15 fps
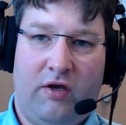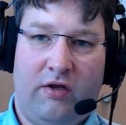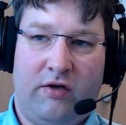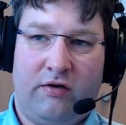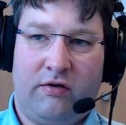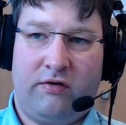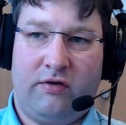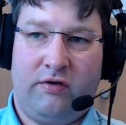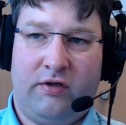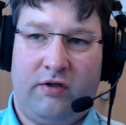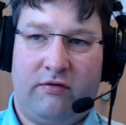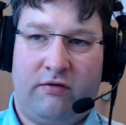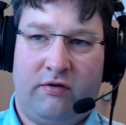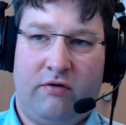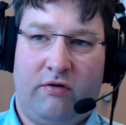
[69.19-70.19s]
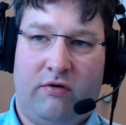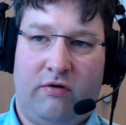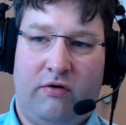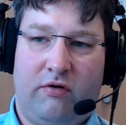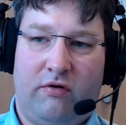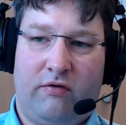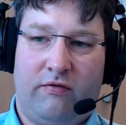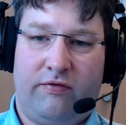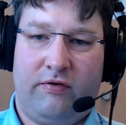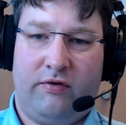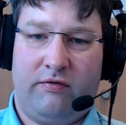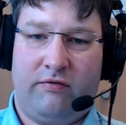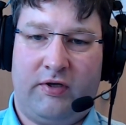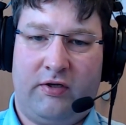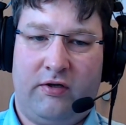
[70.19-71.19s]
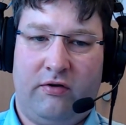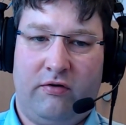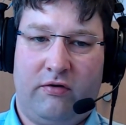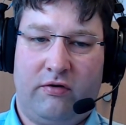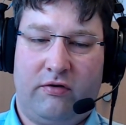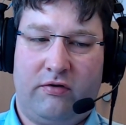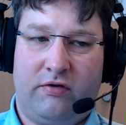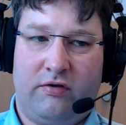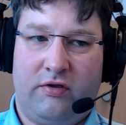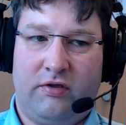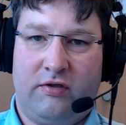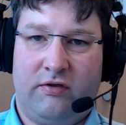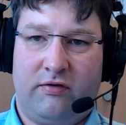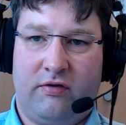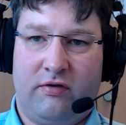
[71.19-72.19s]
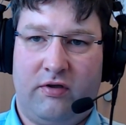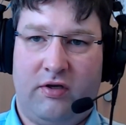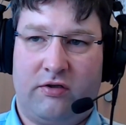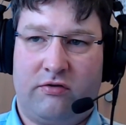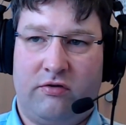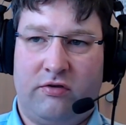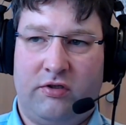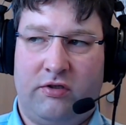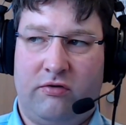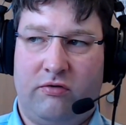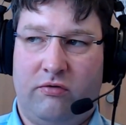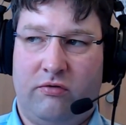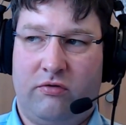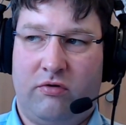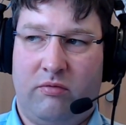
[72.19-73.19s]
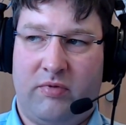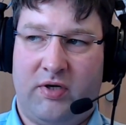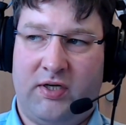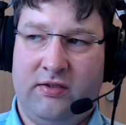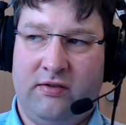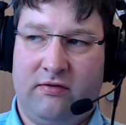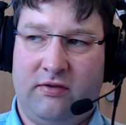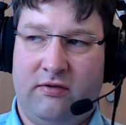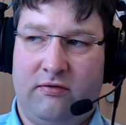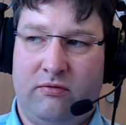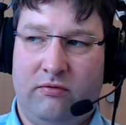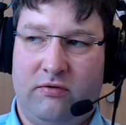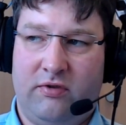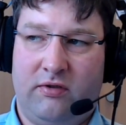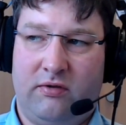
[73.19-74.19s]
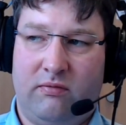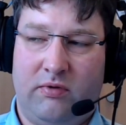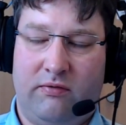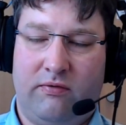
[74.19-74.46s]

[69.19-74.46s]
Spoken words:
And the goal of VEDLIoT is actually to combine these two things.